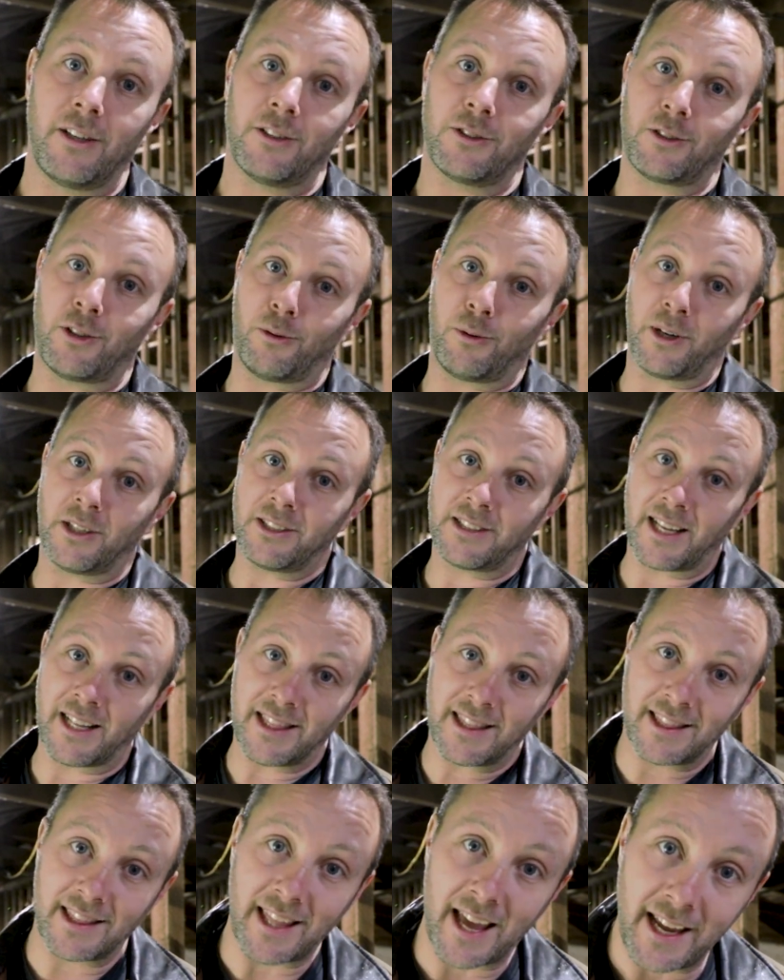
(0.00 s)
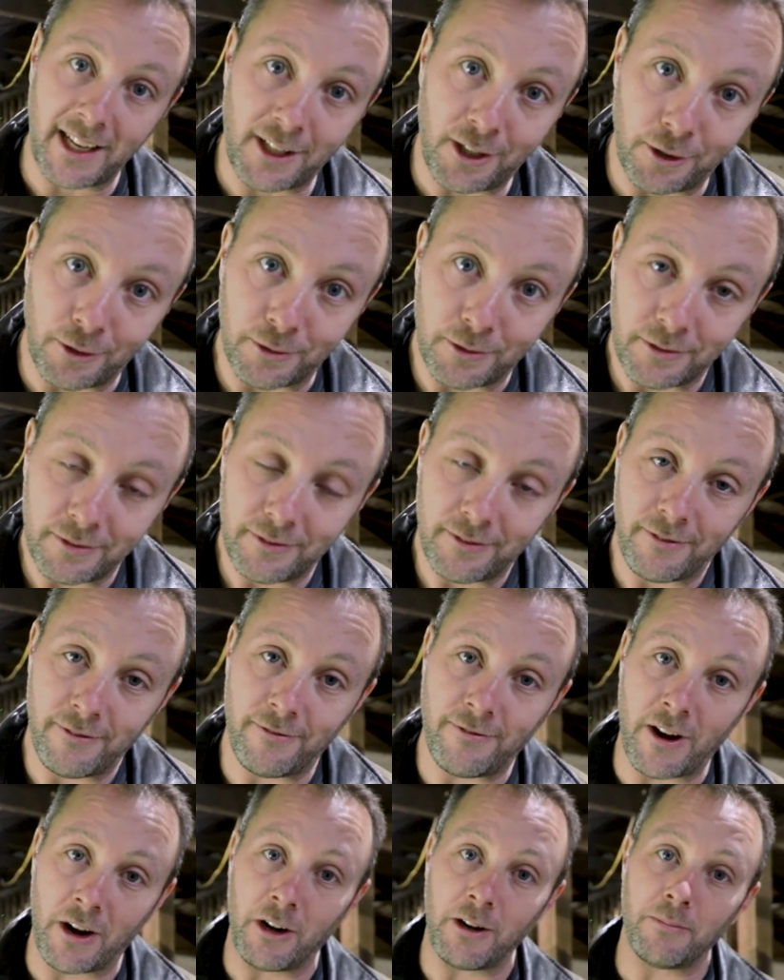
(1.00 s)
so I want to say thank you
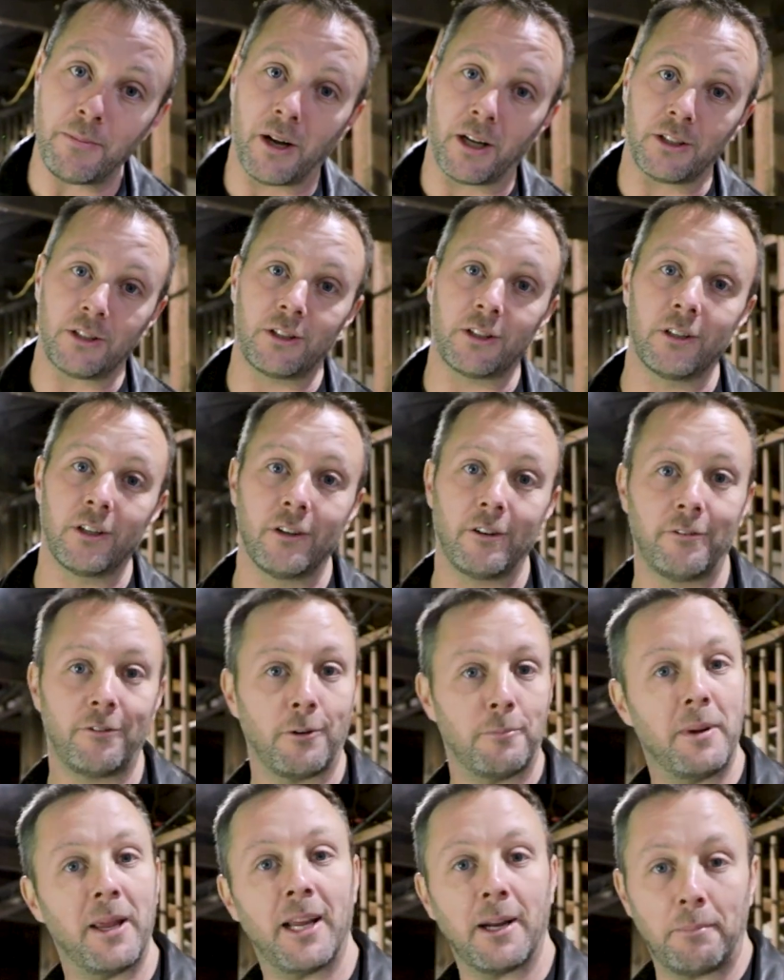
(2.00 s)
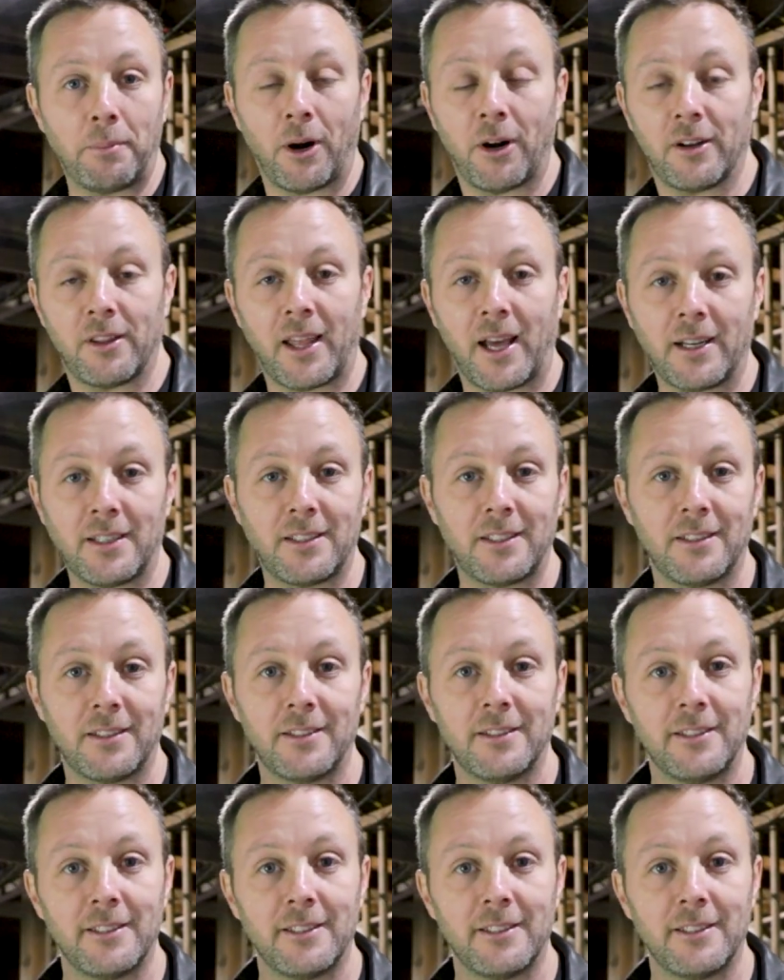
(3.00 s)
very much for being a part of that.